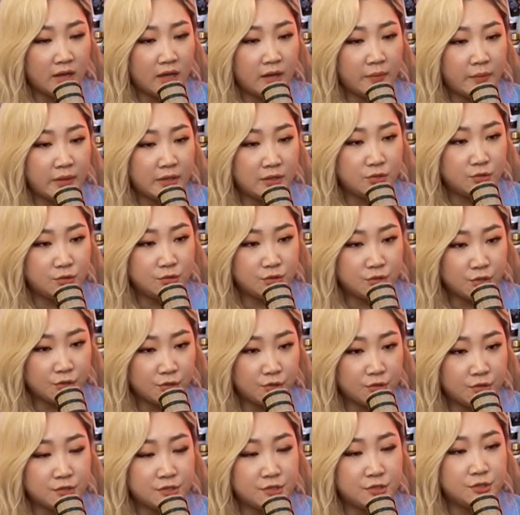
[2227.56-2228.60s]
and my two
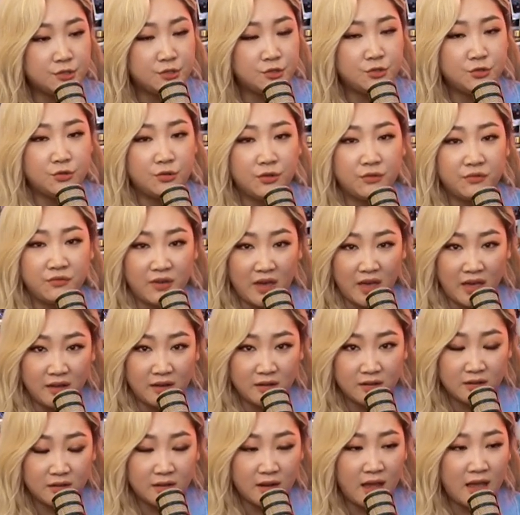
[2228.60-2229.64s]
turtles to the
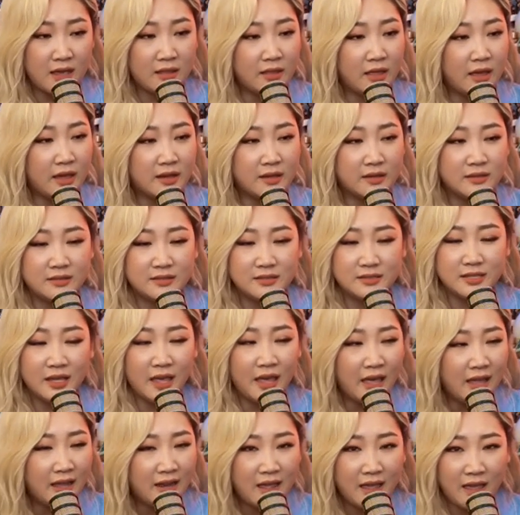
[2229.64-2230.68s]
vet at like
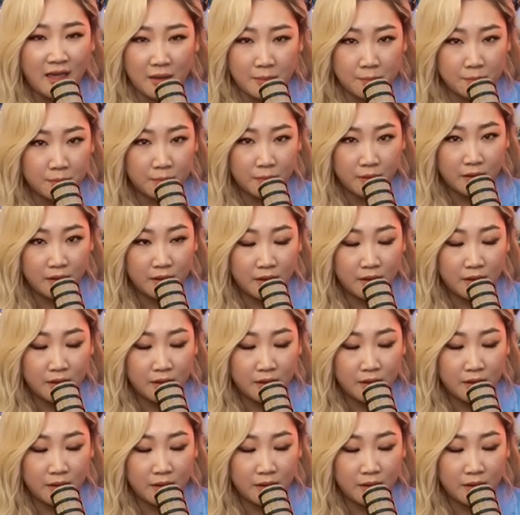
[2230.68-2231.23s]
10 a.m.